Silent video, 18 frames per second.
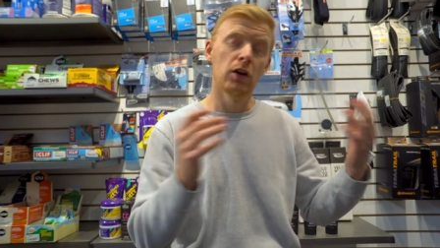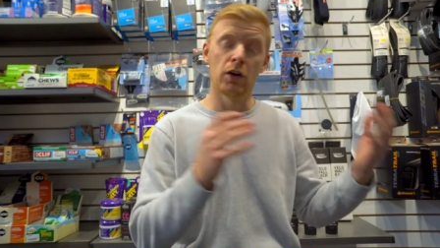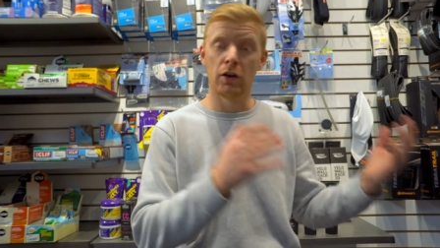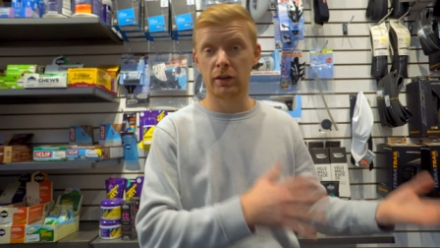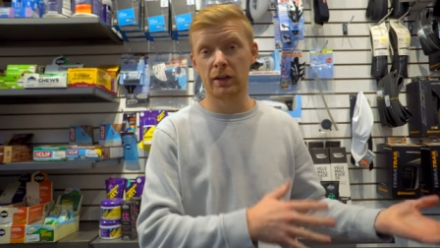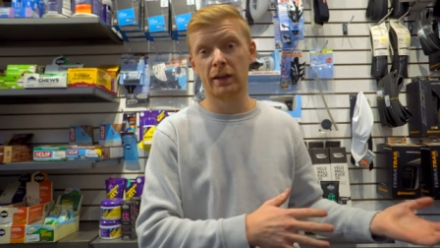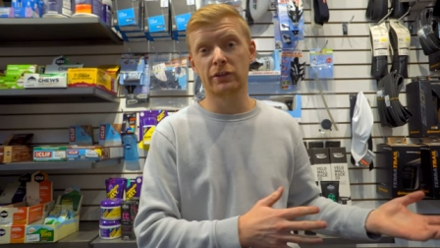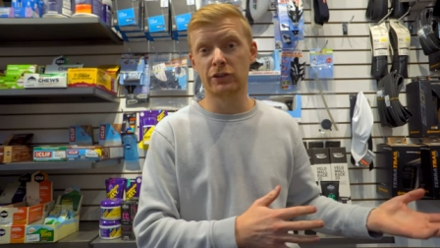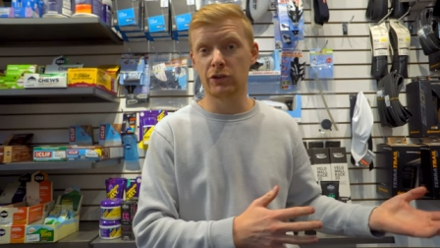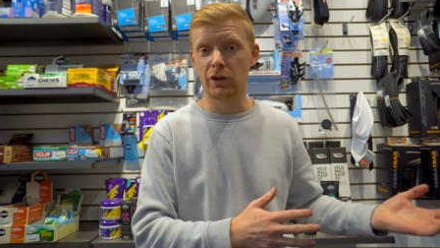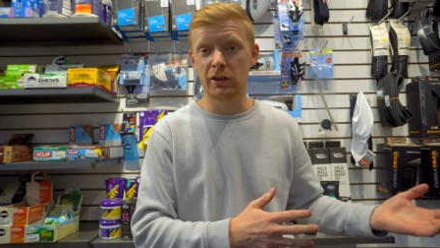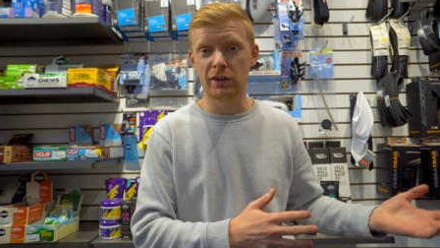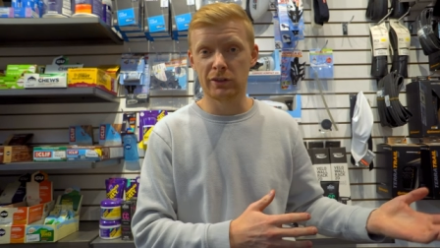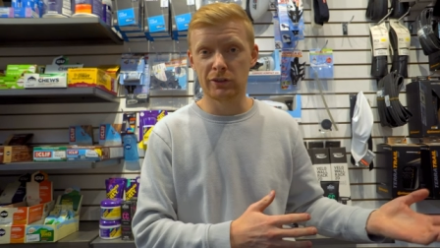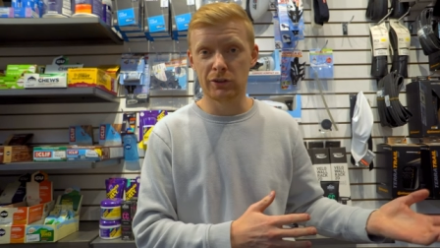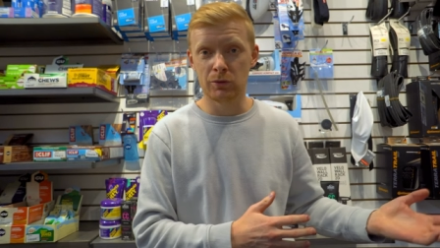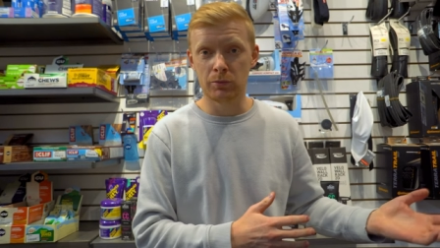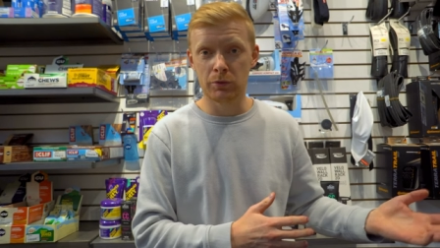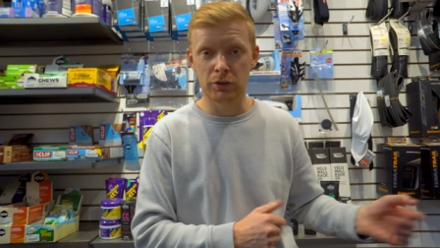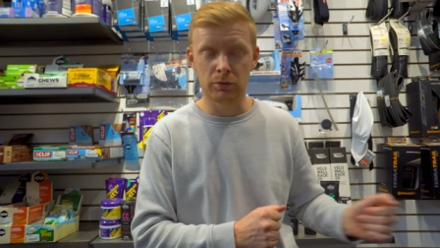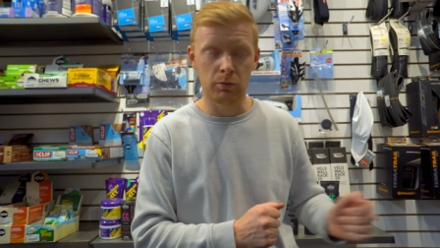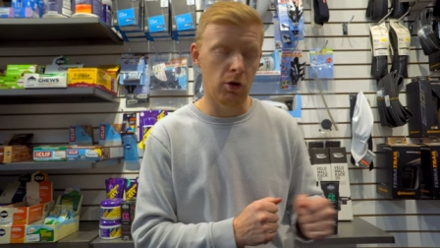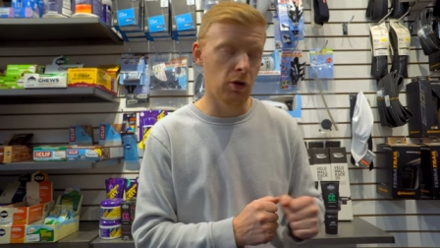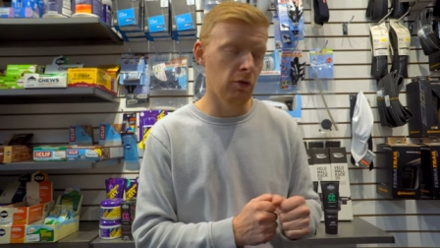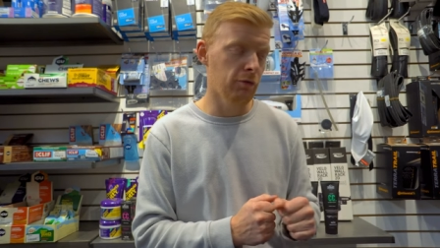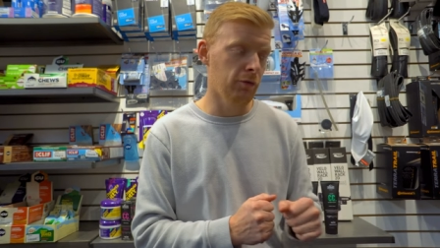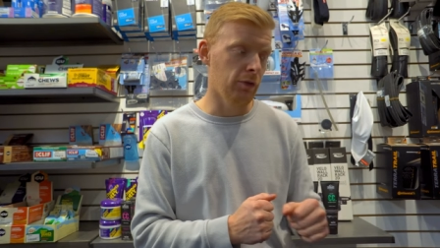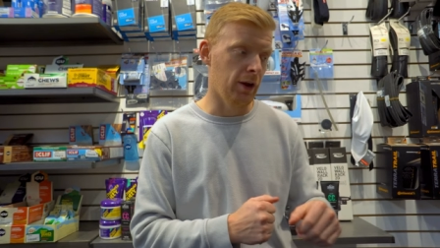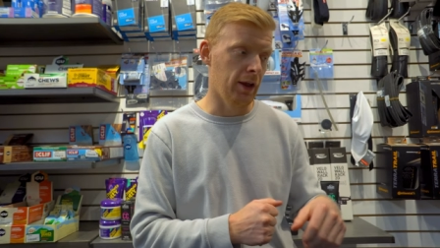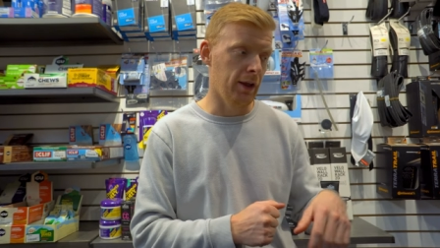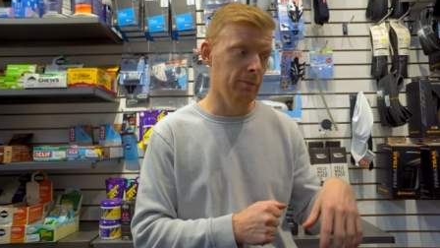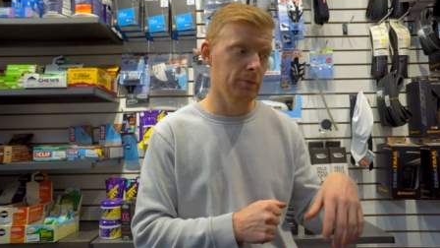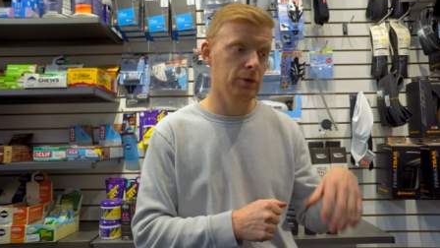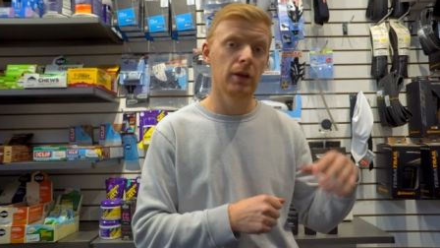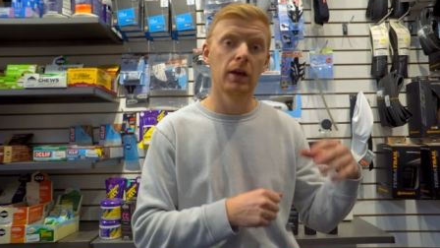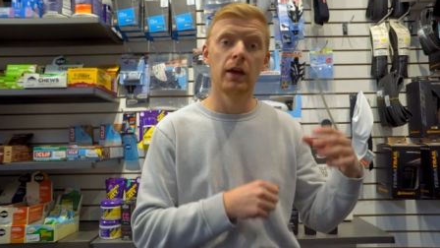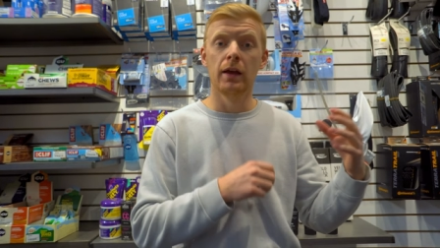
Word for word: unless you're on the super small frames.